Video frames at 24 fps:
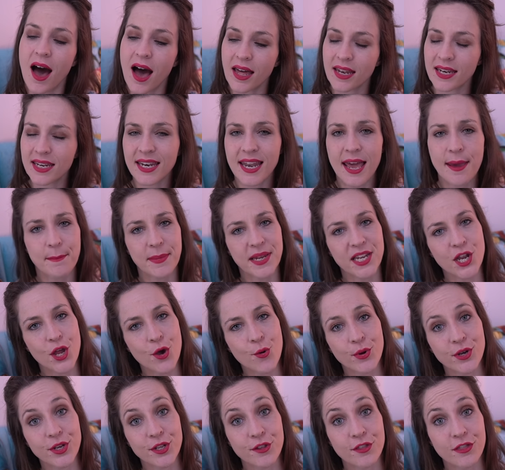Let me know
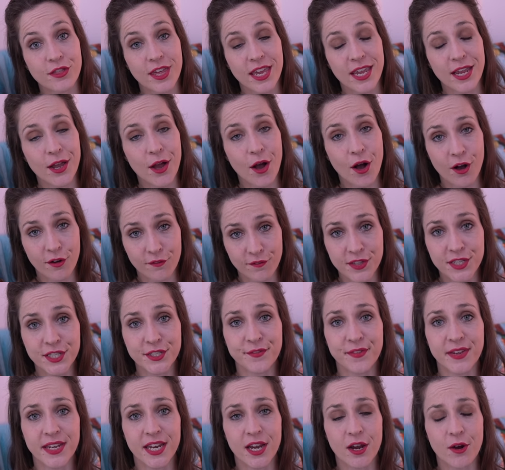what you think of this
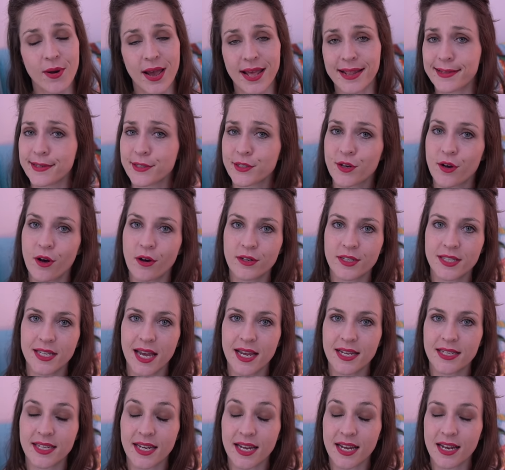video and this
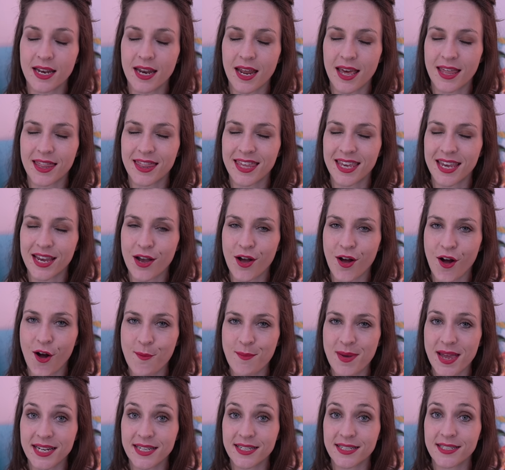content in the
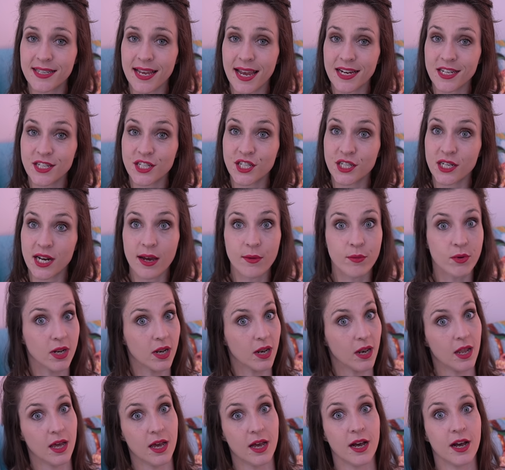comment section. I would
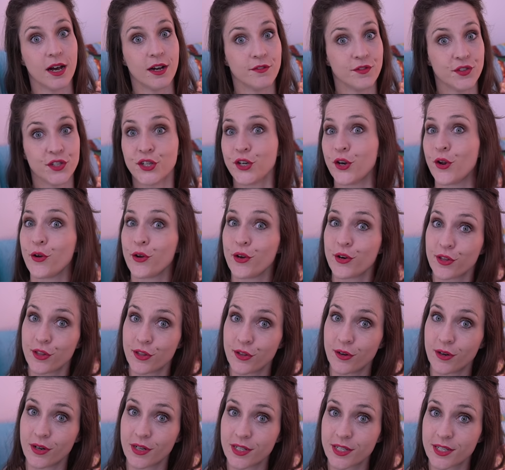love to know your
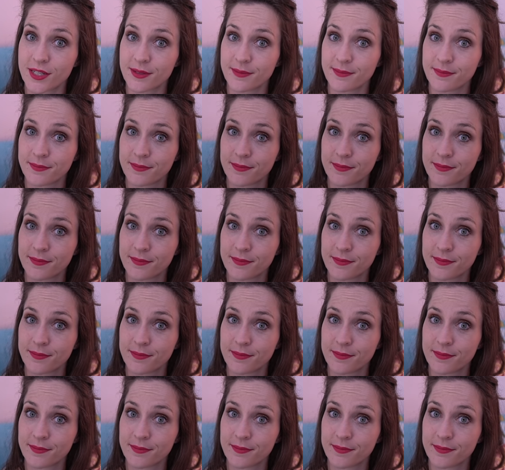thoughts.